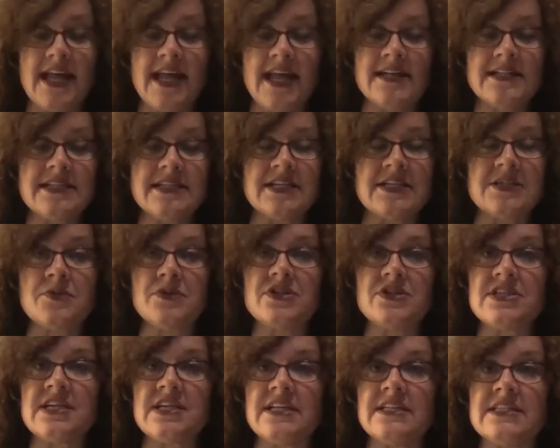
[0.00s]
Kansas,
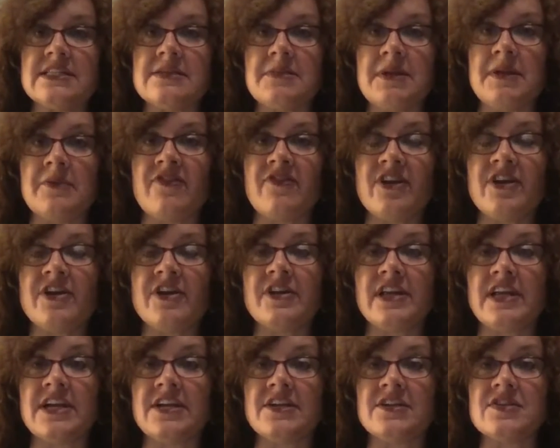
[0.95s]
which tends to be
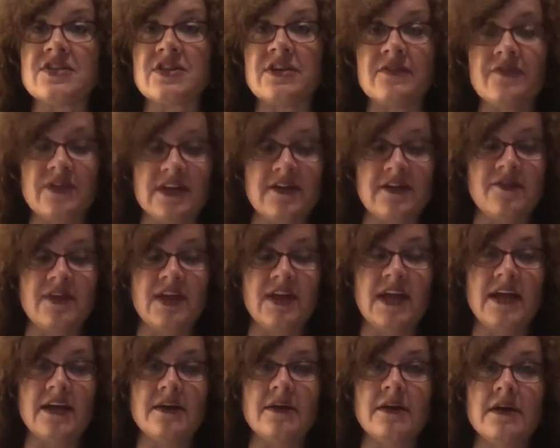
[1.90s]
fairly conservative
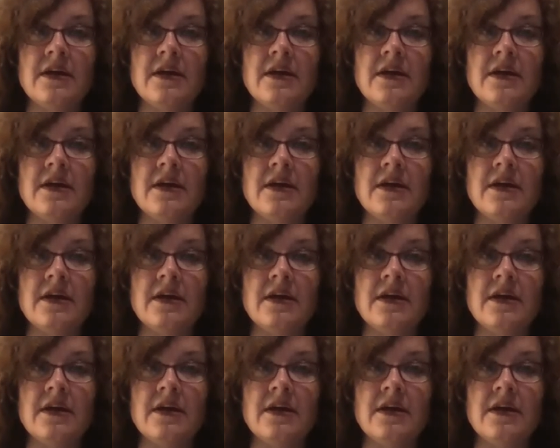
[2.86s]
and